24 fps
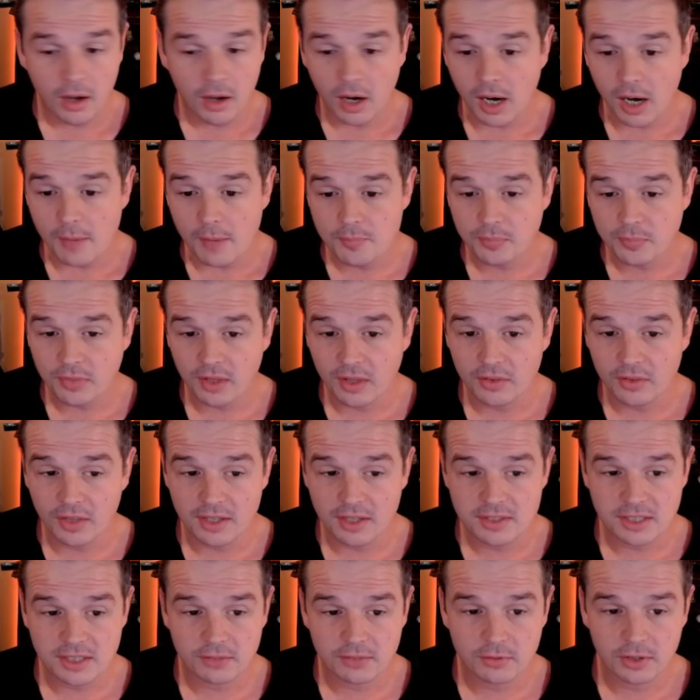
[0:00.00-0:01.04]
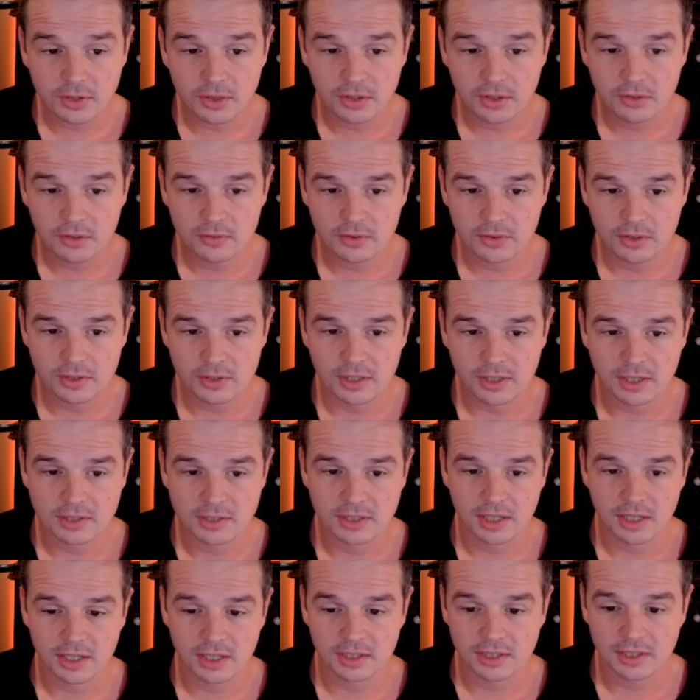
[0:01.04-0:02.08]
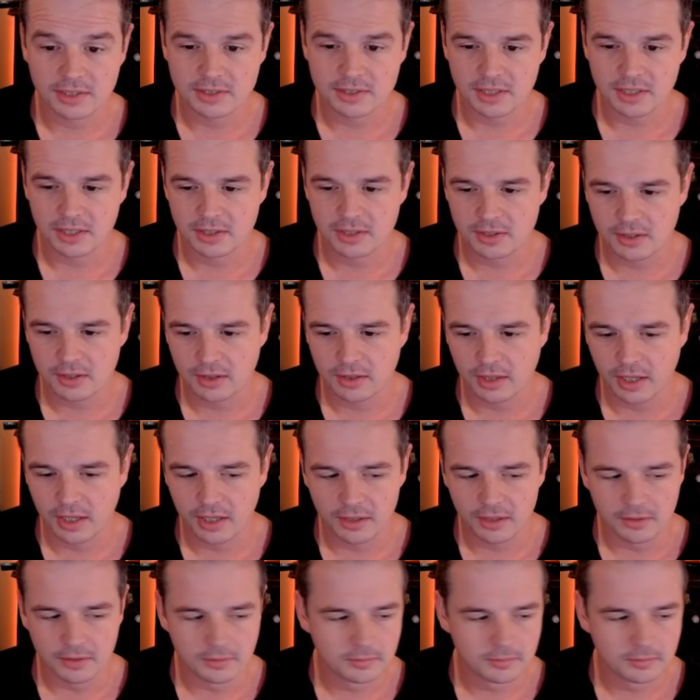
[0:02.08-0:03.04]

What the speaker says: Alright, that's everything for the deck tech. Let's get into the league.